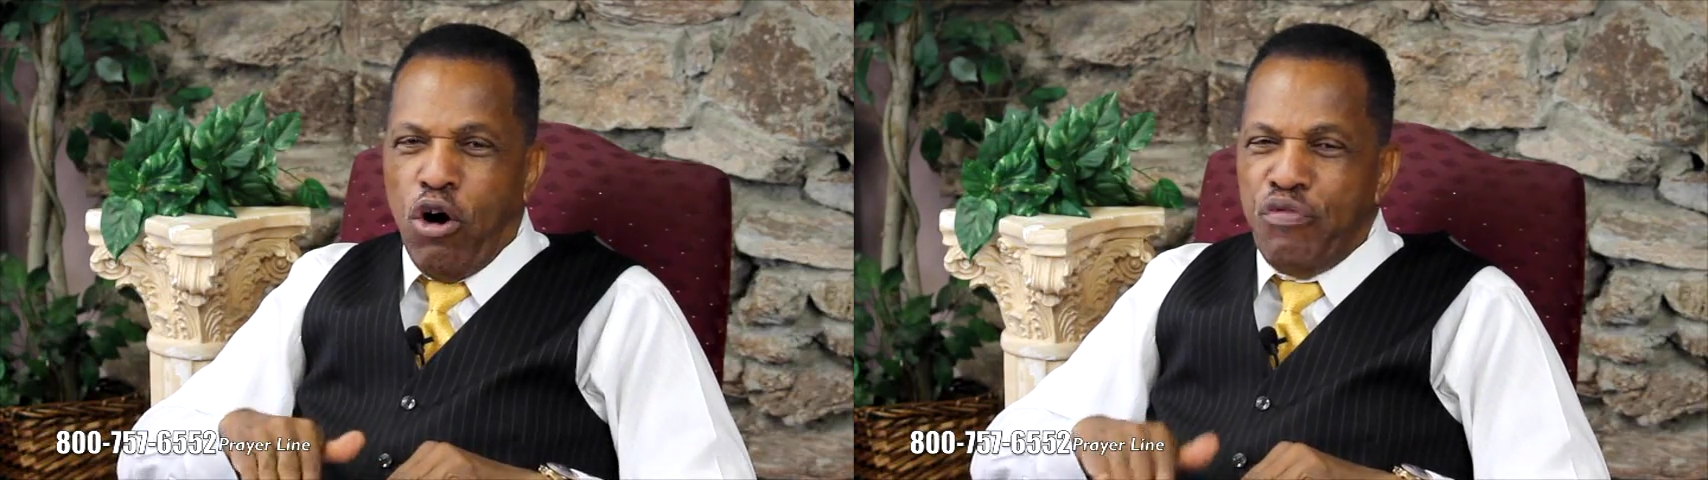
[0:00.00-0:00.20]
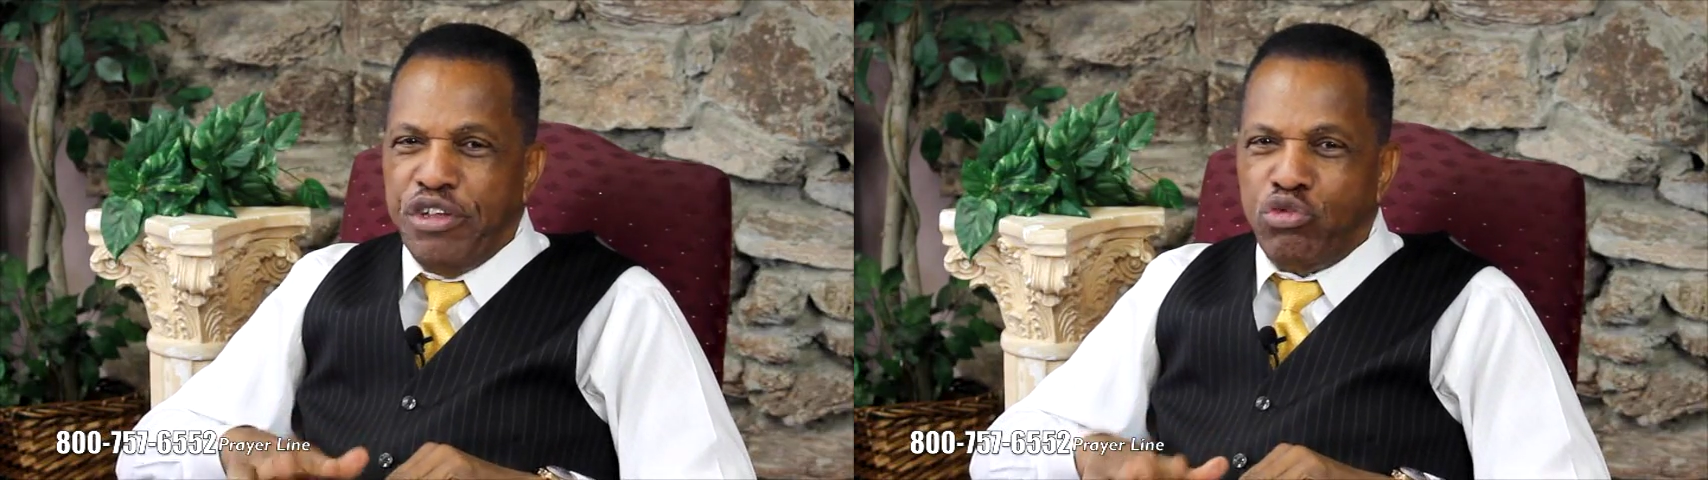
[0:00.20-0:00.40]

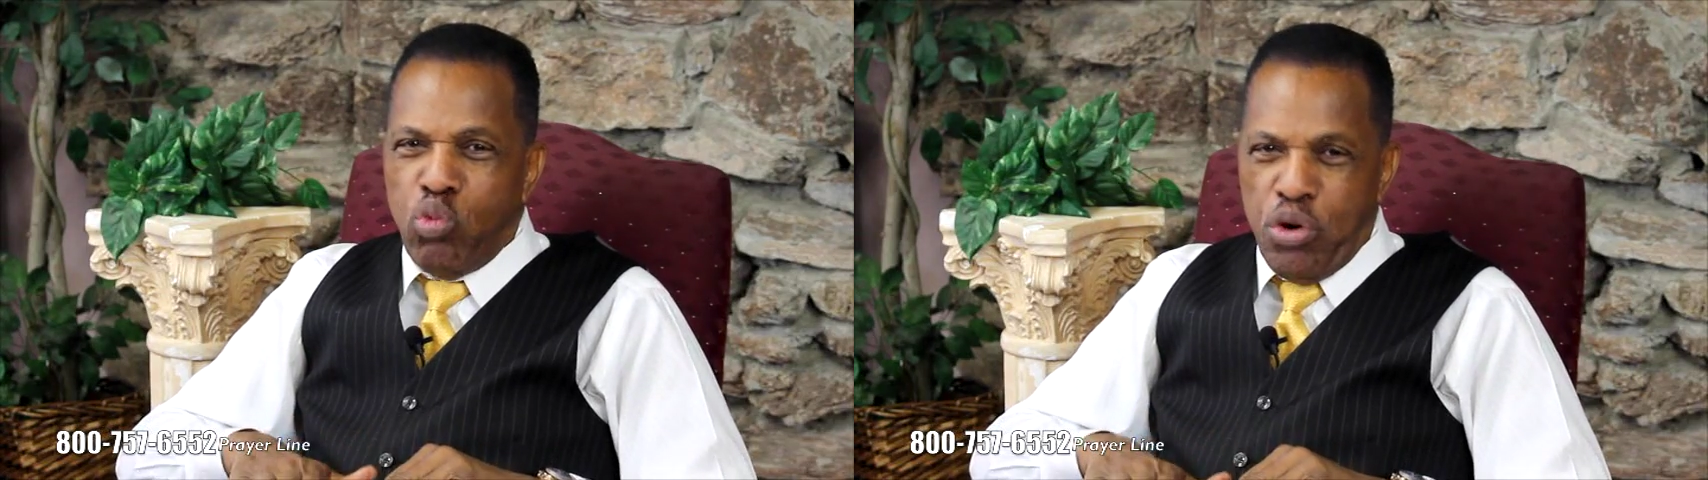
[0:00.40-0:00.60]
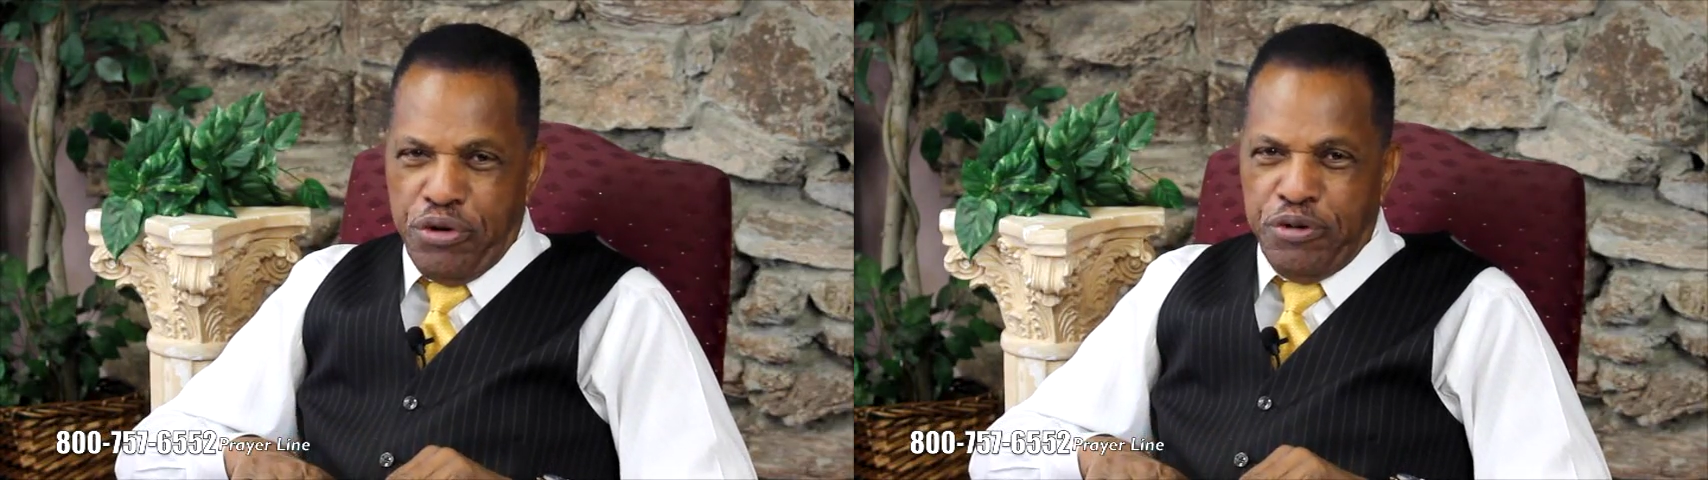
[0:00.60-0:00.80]
on
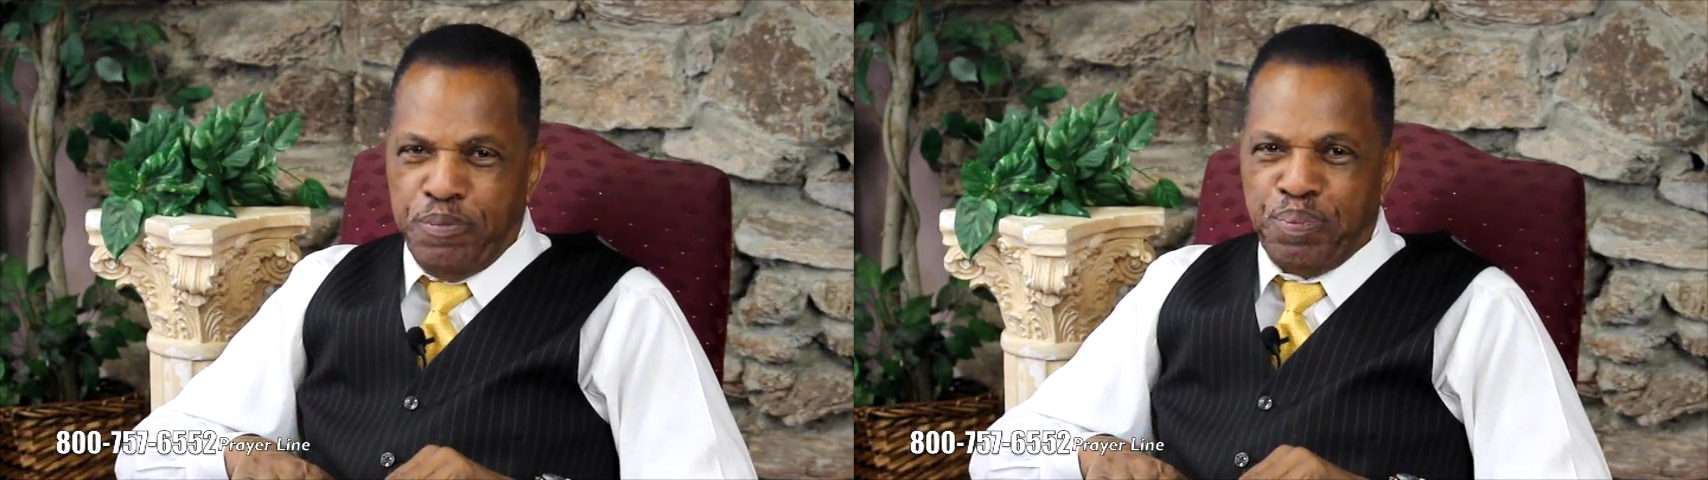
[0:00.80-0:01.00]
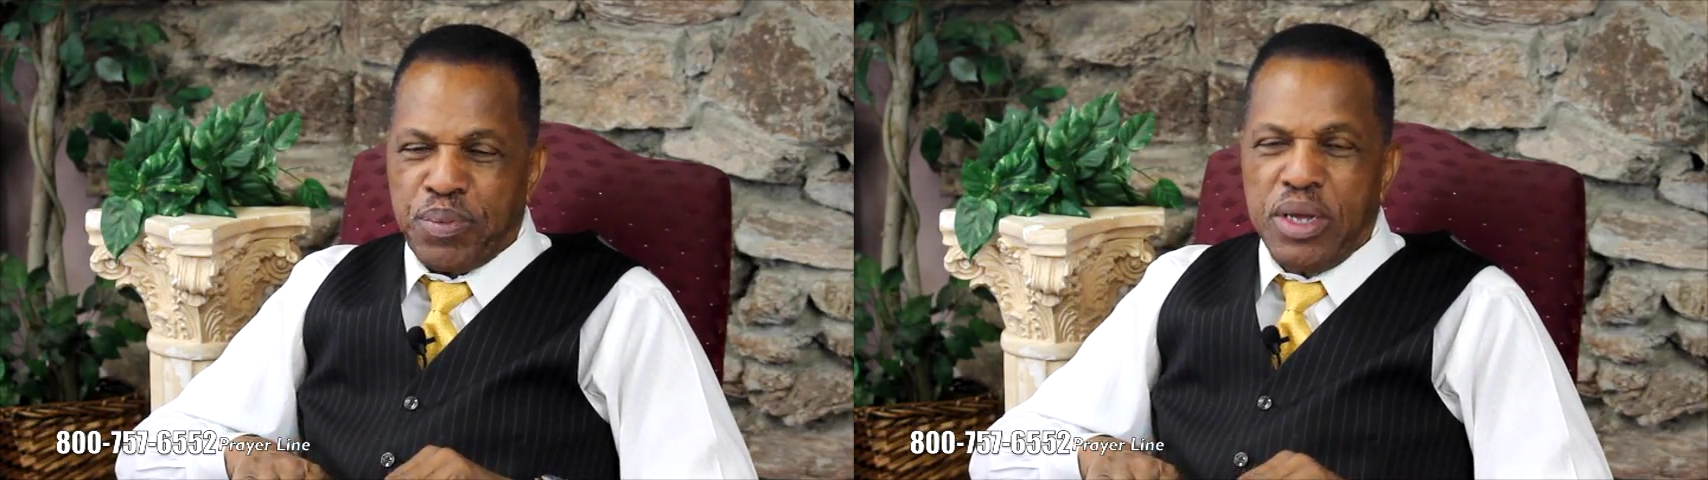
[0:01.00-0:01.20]
this word